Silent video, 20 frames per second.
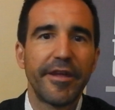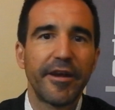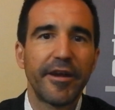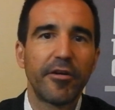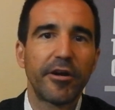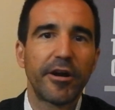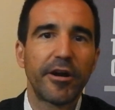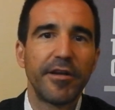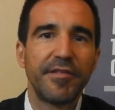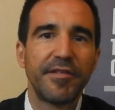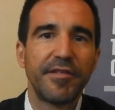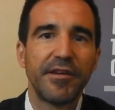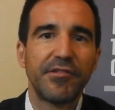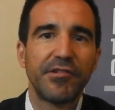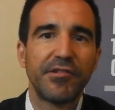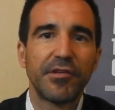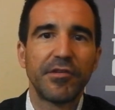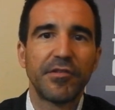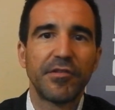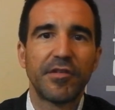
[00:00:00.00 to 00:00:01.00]
think
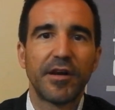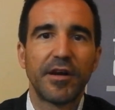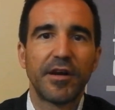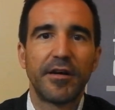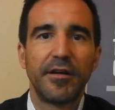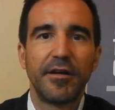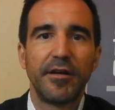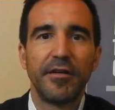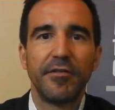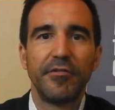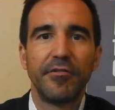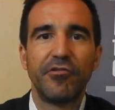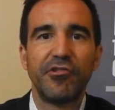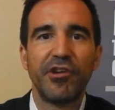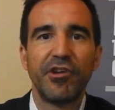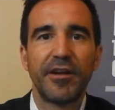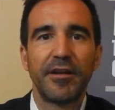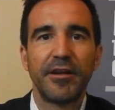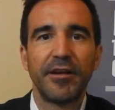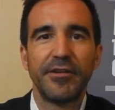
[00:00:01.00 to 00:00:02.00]
organizations are
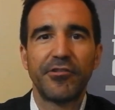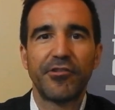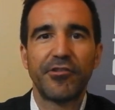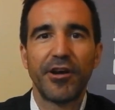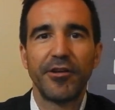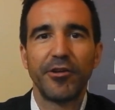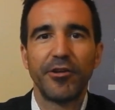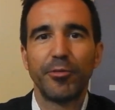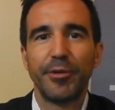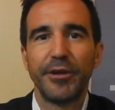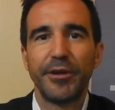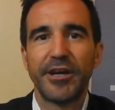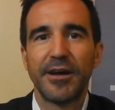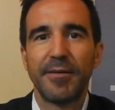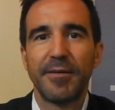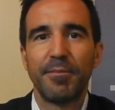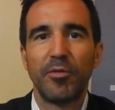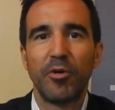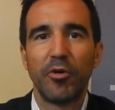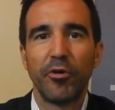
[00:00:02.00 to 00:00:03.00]
generally trying to
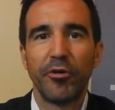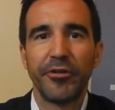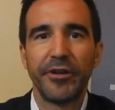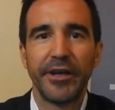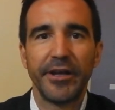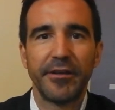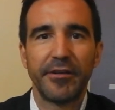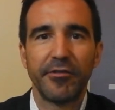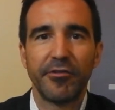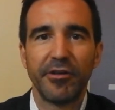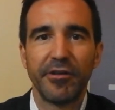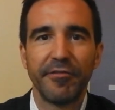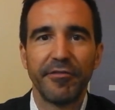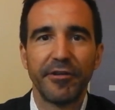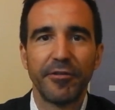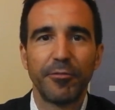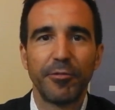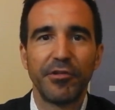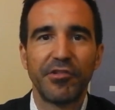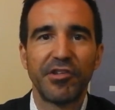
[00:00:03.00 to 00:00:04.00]
become more
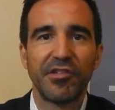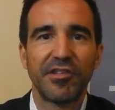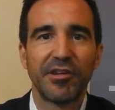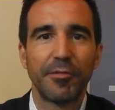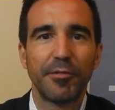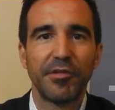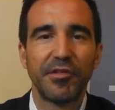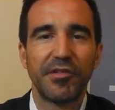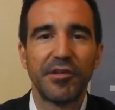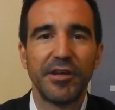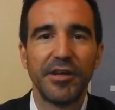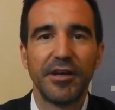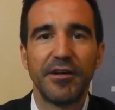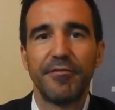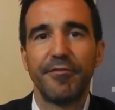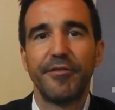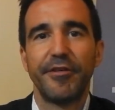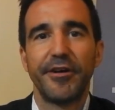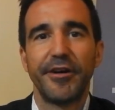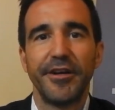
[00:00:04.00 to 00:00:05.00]
data-driven, which is obviously a
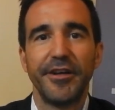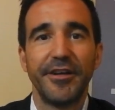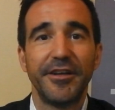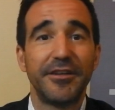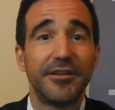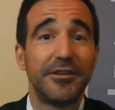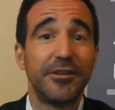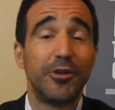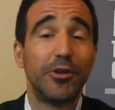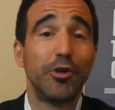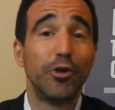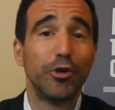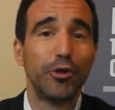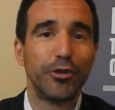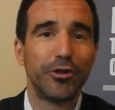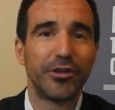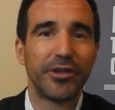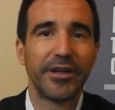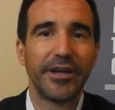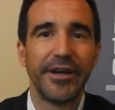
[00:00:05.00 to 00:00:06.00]
very
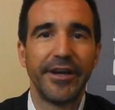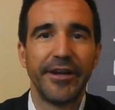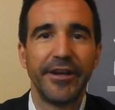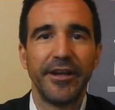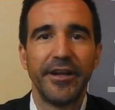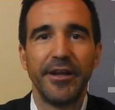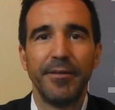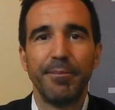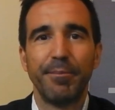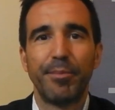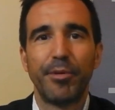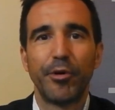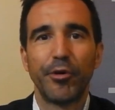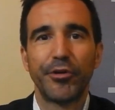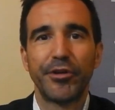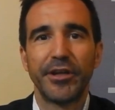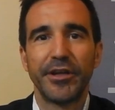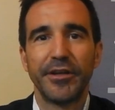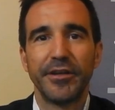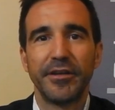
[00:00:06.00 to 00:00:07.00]
good and
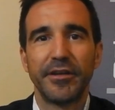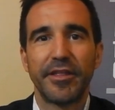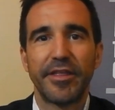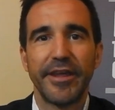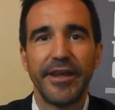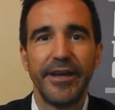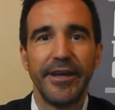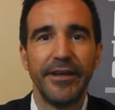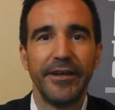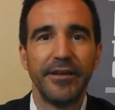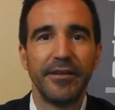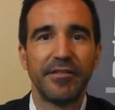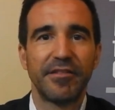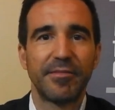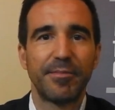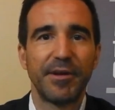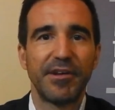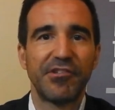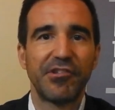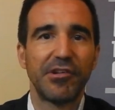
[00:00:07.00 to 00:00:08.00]
important thing,
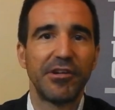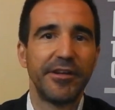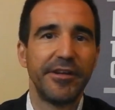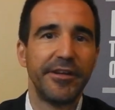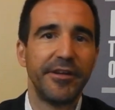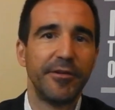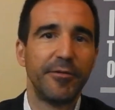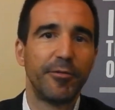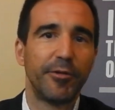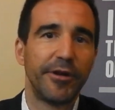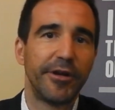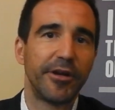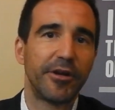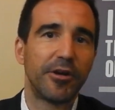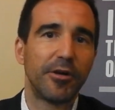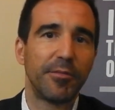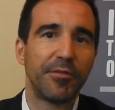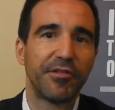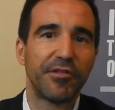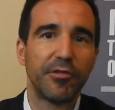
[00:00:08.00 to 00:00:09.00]
especially when it
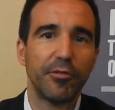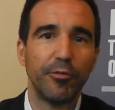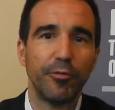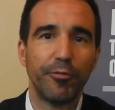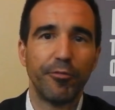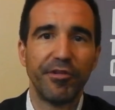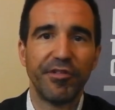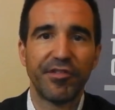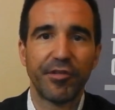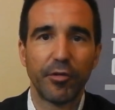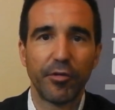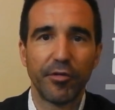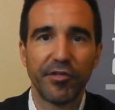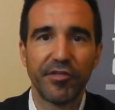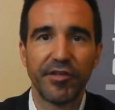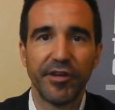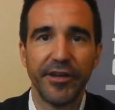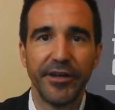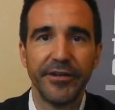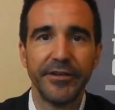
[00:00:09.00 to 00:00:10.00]
comes to
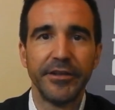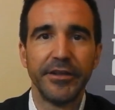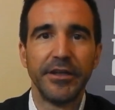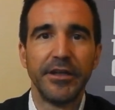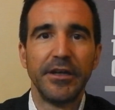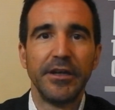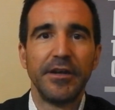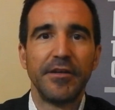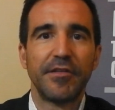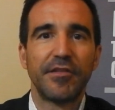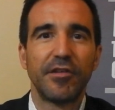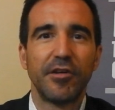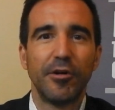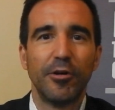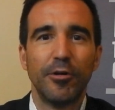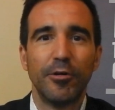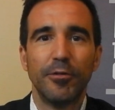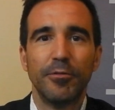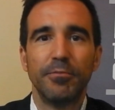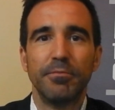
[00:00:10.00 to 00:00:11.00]
resourcing.
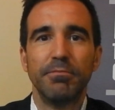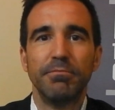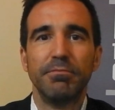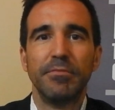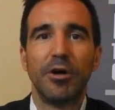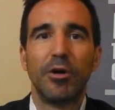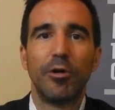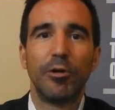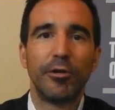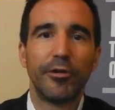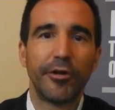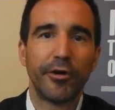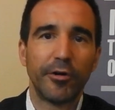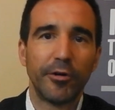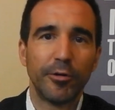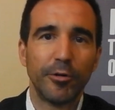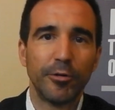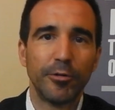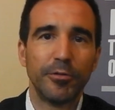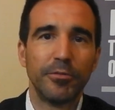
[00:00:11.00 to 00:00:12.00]
So
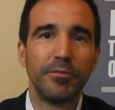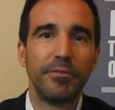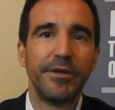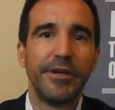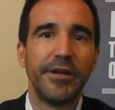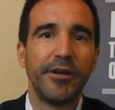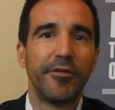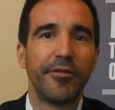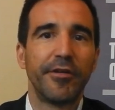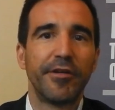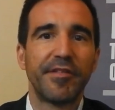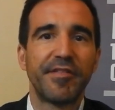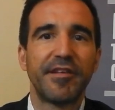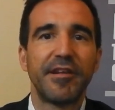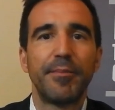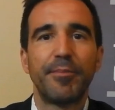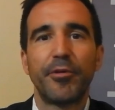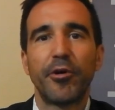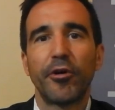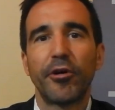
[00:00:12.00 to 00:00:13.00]
although, you know, there's
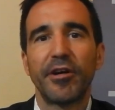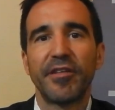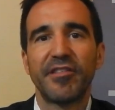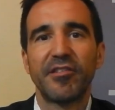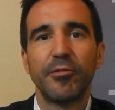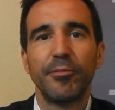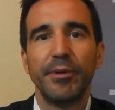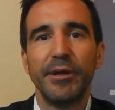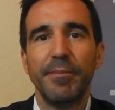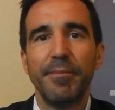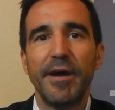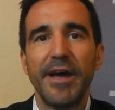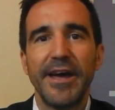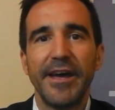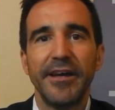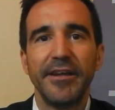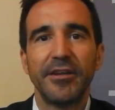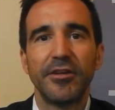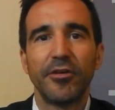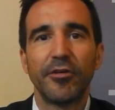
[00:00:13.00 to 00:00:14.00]
still progress to be
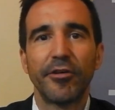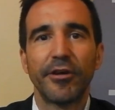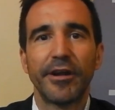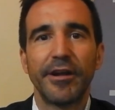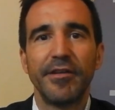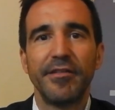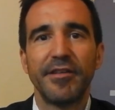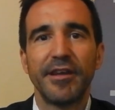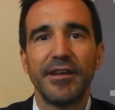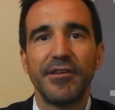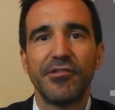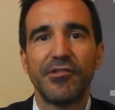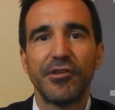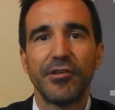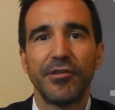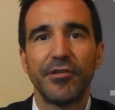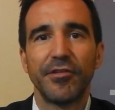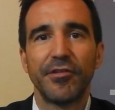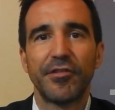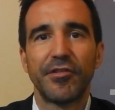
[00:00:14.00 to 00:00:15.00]
made,
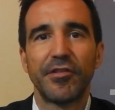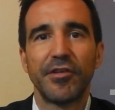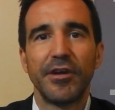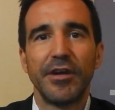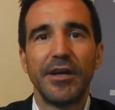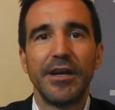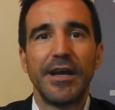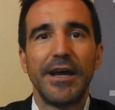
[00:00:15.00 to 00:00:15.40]
organizations